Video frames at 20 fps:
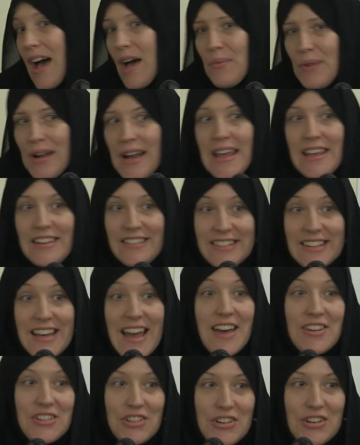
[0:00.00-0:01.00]
really
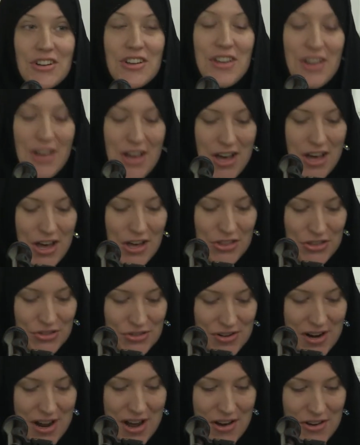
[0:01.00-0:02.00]
scattered
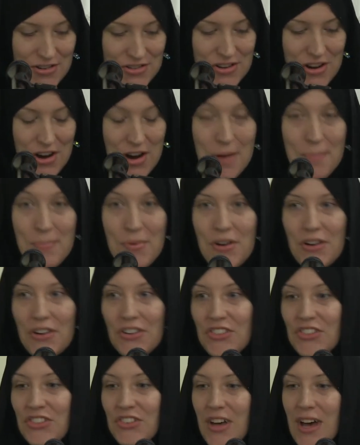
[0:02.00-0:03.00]
throughout our
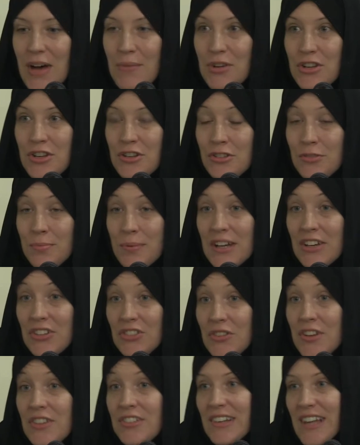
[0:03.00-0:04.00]
books with
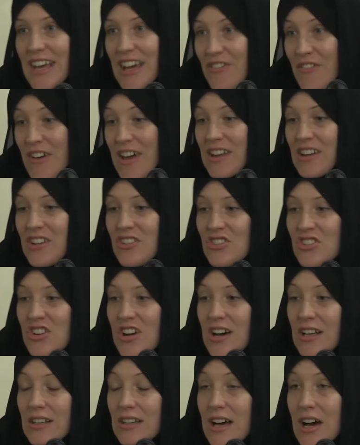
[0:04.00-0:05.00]
respect to his life. And
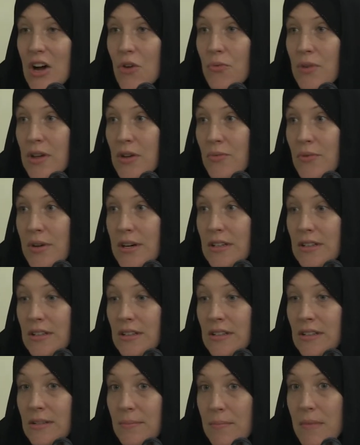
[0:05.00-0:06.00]
inshallah, we
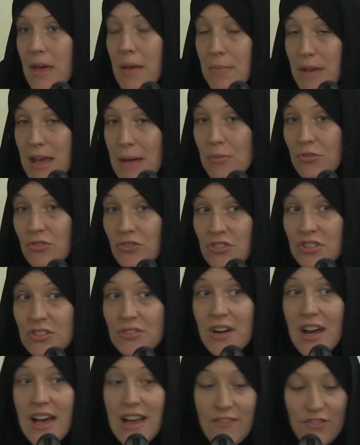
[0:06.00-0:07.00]
will be able to
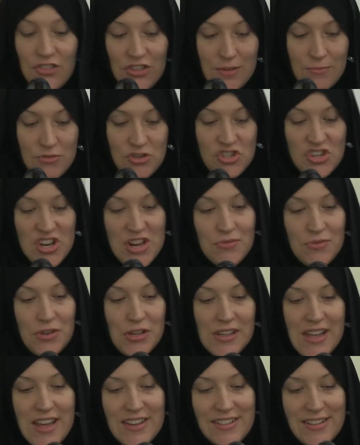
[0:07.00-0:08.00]
derive some
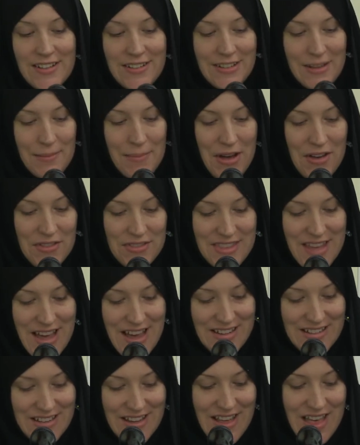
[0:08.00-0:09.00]
general lessons about
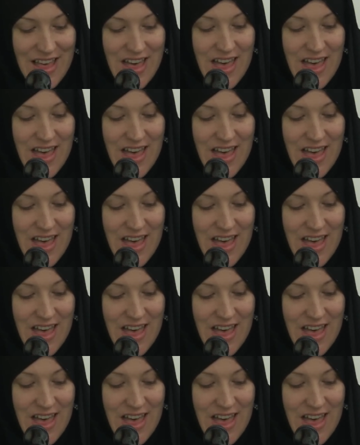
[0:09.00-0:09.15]
that.